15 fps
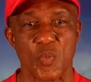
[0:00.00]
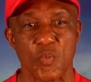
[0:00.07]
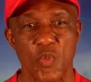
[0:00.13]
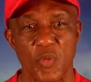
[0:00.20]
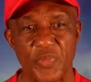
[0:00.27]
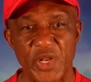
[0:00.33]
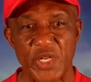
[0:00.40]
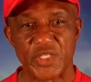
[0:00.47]

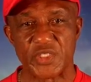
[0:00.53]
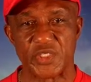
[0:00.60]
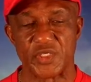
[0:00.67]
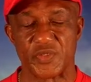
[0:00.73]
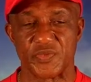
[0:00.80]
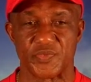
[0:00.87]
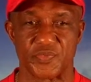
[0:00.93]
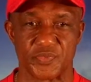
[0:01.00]

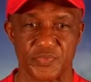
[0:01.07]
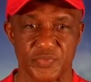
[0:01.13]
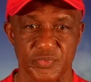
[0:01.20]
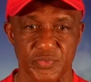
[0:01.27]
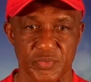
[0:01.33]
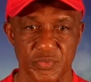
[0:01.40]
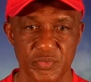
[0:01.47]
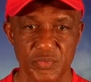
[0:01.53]
Mobility.
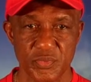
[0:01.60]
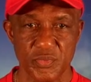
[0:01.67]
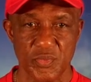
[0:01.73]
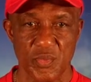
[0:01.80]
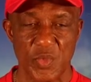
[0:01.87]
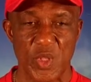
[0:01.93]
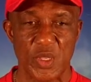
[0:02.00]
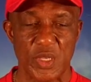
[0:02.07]

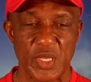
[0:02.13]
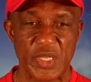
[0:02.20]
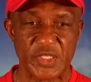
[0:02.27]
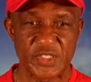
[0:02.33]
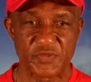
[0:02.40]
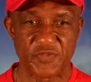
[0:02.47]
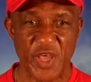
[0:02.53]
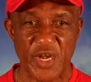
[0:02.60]

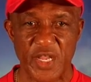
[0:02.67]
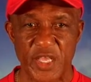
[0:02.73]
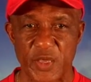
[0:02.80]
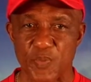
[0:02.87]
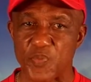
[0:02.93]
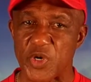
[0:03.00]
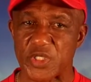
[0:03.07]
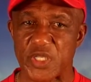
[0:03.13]
It's very
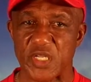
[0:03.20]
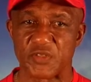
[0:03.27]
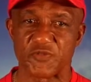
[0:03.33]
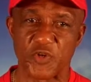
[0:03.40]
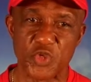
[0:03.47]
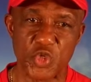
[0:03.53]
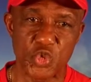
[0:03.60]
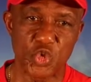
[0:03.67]
important
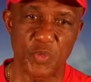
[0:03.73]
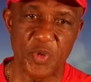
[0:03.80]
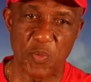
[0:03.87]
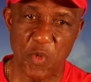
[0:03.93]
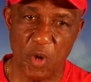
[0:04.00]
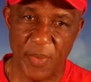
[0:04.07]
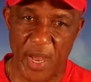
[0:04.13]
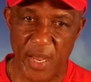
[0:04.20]
for you to be
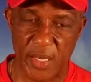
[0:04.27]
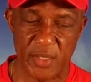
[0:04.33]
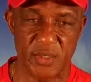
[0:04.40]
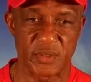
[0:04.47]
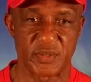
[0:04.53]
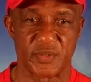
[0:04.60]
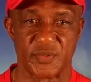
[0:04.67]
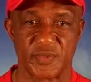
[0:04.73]
mobile
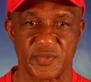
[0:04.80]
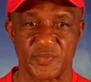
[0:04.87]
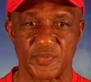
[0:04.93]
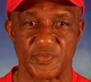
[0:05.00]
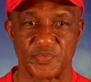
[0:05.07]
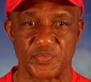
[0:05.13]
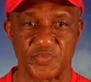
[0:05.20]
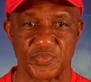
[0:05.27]

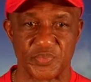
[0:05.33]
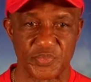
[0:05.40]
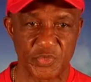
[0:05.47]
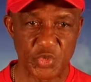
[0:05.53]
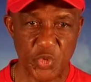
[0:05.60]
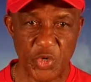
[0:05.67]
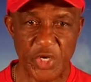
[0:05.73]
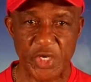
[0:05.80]

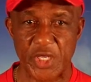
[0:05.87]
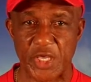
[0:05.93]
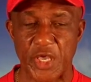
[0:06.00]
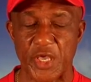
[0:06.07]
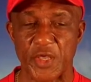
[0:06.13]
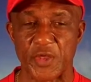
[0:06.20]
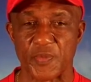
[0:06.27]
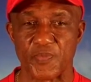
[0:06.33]
during the
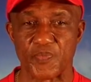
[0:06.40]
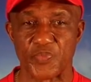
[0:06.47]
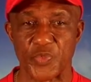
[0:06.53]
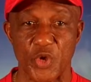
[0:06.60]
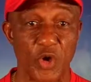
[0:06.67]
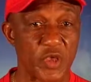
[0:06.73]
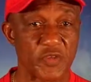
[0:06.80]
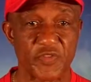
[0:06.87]
game
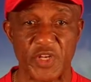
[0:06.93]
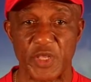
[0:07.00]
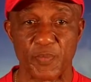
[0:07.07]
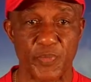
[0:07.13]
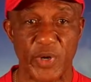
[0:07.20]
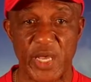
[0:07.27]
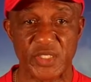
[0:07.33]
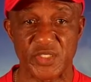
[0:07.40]
or even
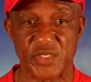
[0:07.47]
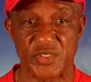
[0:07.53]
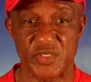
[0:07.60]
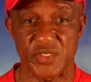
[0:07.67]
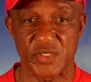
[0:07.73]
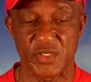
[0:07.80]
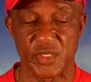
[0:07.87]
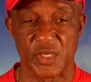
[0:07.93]
in
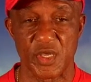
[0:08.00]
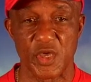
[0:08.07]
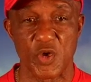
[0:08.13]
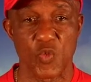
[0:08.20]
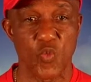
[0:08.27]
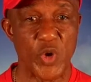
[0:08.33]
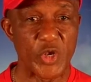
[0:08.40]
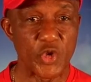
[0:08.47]
practice.
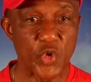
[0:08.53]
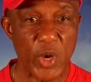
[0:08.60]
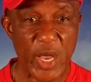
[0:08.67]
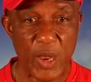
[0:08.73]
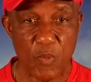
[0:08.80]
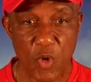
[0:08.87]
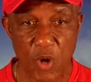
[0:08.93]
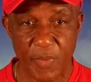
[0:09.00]
When you
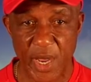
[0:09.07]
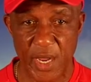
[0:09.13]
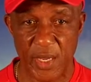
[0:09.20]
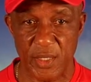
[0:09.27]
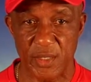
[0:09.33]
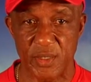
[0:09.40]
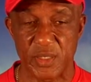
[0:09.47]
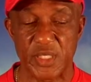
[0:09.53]
are
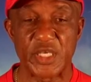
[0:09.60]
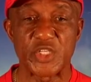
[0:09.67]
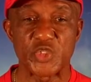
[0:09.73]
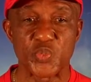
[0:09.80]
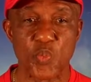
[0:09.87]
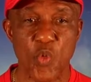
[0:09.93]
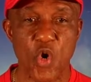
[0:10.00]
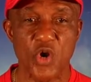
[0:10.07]
mobile,
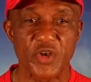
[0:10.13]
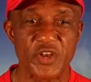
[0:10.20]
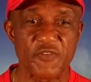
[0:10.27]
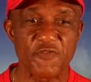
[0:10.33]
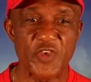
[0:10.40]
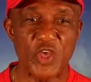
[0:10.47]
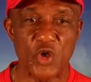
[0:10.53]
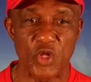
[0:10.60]
it's more
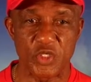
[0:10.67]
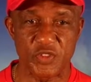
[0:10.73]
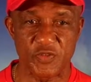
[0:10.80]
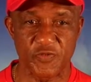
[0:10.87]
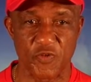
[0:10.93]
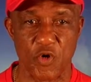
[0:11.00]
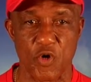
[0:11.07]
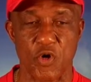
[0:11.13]
difficult
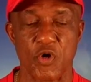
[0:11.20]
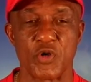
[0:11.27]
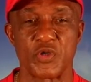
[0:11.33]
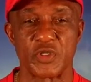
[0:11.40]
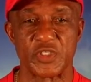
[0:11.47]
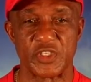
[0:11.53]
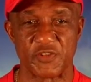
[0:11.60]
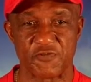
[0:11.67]
for
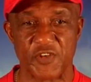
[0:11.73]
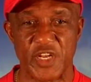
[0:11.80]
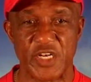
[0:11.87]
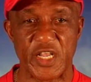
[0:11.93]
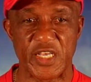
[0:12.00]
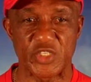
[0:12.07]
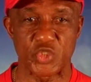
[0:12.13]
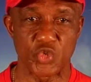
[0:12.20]

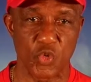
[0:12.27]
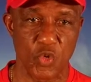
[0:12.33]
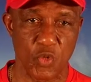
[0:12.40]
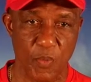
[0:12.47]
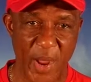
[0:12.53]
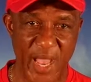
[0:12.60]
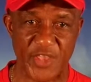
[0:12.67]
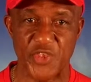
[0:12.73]
defenders to
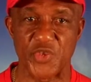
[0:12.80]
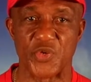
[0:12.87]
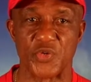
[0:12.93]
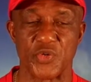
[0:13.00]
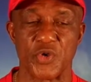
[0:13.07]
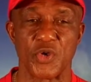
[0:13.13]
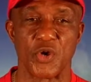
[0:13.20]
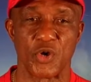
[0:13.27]
mark you
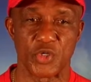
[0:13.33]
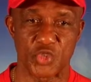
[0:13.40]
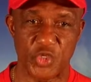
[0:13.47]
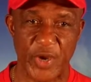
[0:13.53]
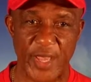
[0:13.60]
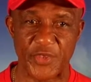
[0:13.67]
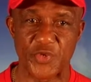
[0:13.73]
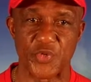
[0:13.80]
or
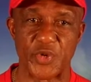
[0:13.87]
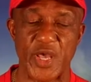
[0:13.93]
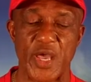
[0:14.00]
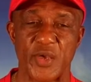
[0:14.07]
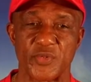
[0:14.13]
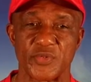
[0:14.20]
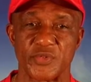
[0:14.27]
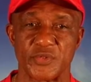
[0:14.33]
track you
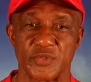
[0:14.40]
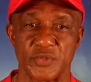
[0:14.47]
down.